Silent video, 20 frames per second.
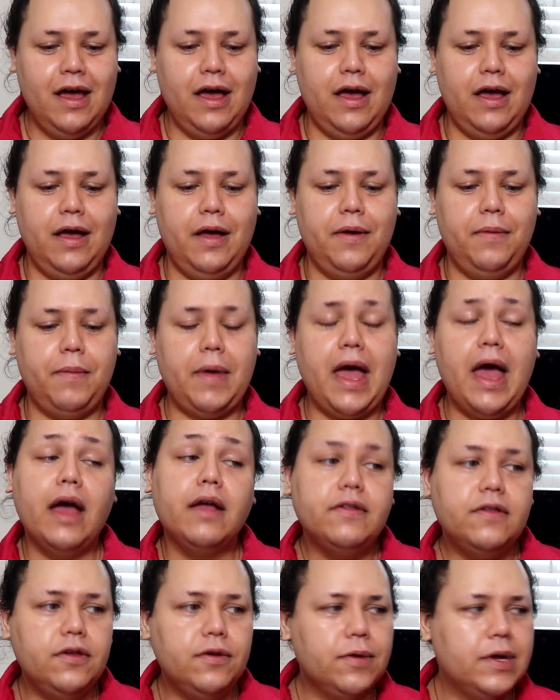Um,
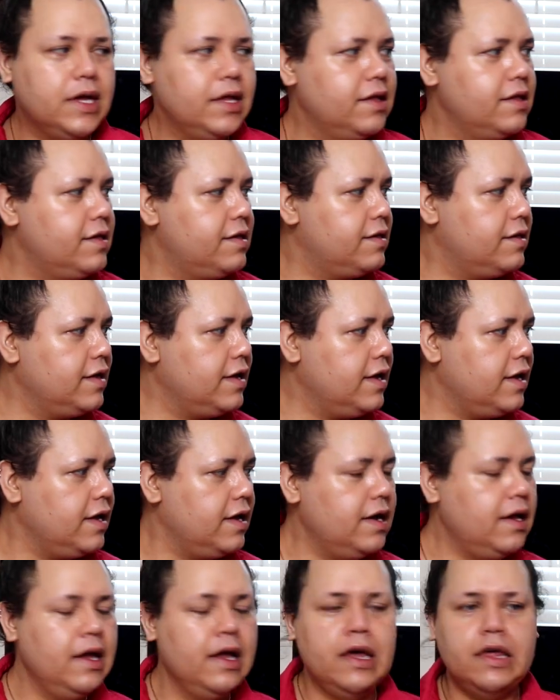as you can
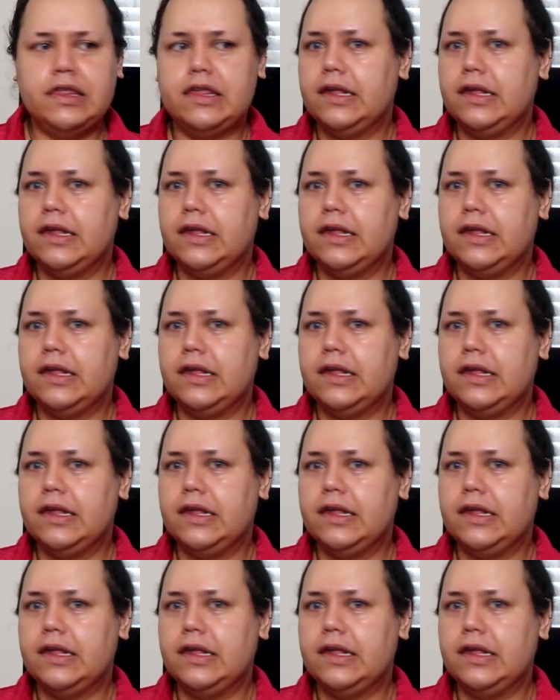see,